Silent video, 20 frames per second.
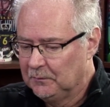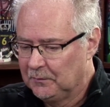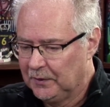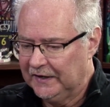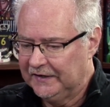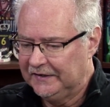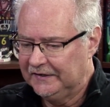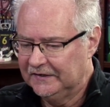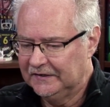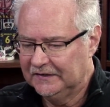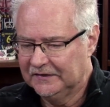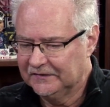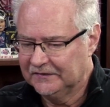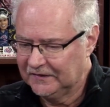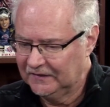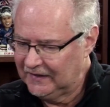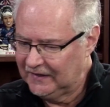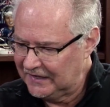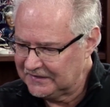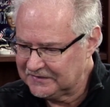but
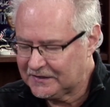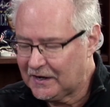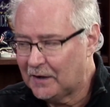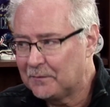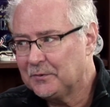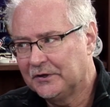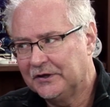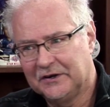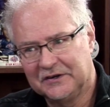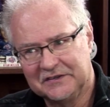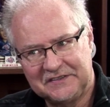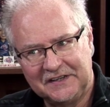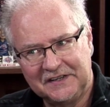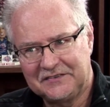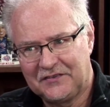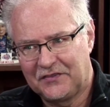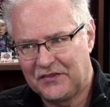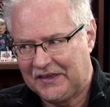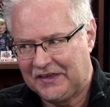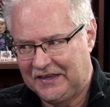the last couple of years,
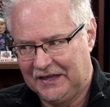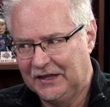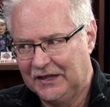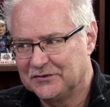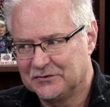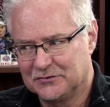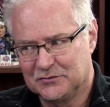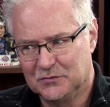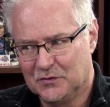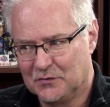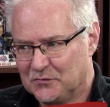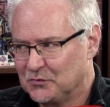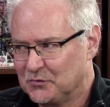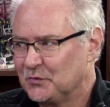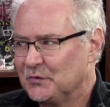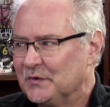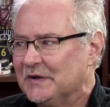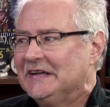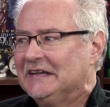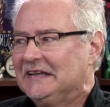it's the kids who have
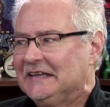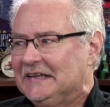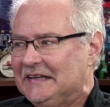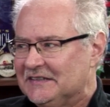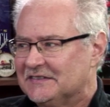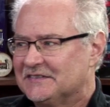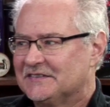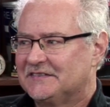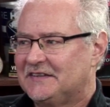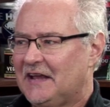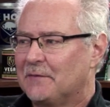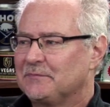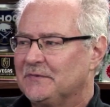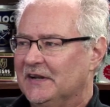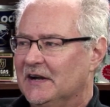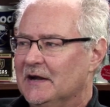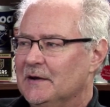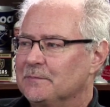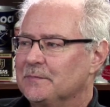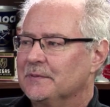really
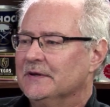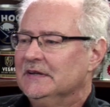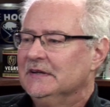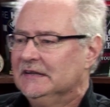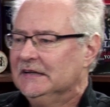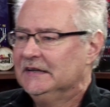stepped it up.